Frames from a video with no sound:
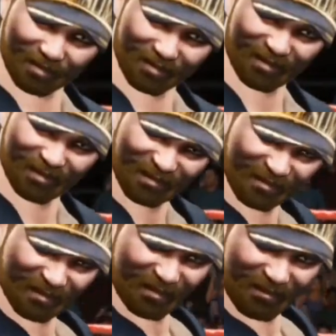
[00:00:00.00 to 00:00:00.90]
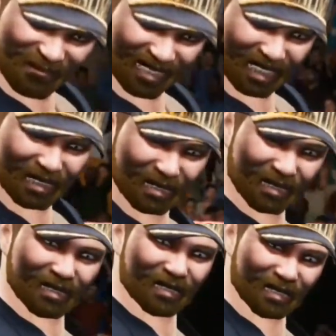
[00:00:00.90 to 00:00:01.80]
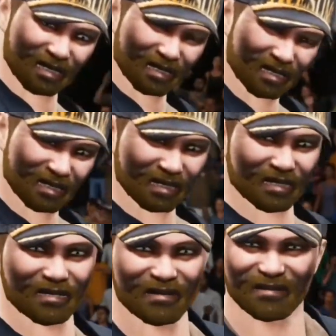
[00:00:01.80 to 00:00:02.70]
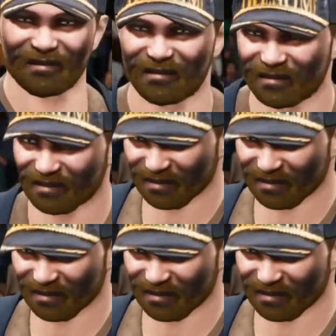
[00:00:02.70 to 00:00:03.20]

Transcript: Who's it gonna be? Diamond Dave says he's beating